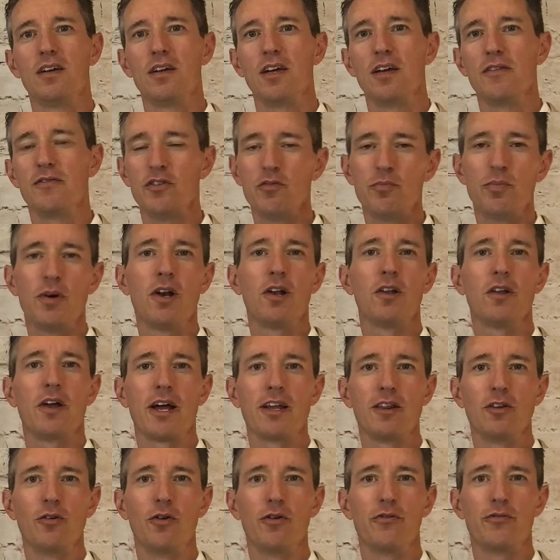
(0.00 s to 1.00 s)
If you've been a
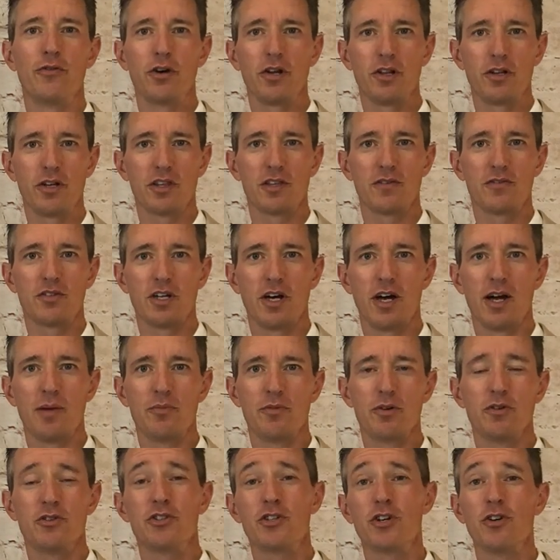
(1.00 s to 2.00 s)
landlord for any length of time,
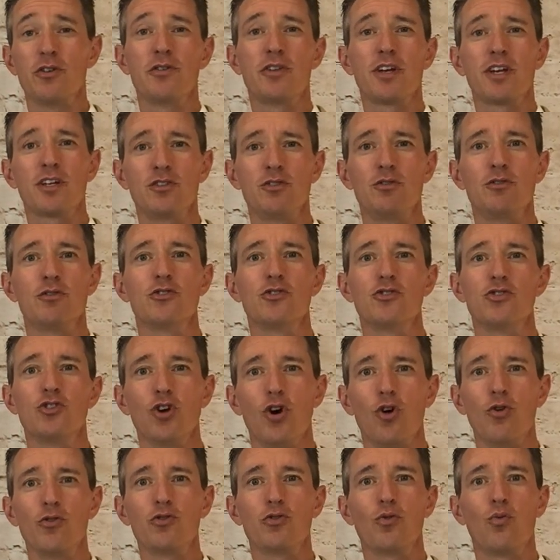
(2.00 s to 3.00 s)
there are certain things you just
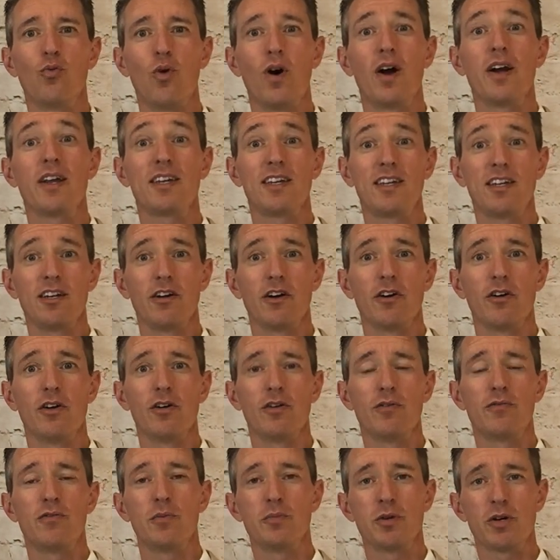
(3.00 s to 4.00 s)
don't want to hear
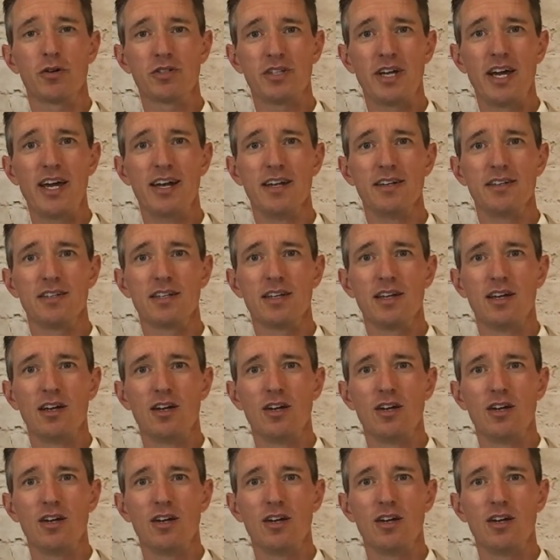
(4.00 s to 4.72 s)
from your tenant.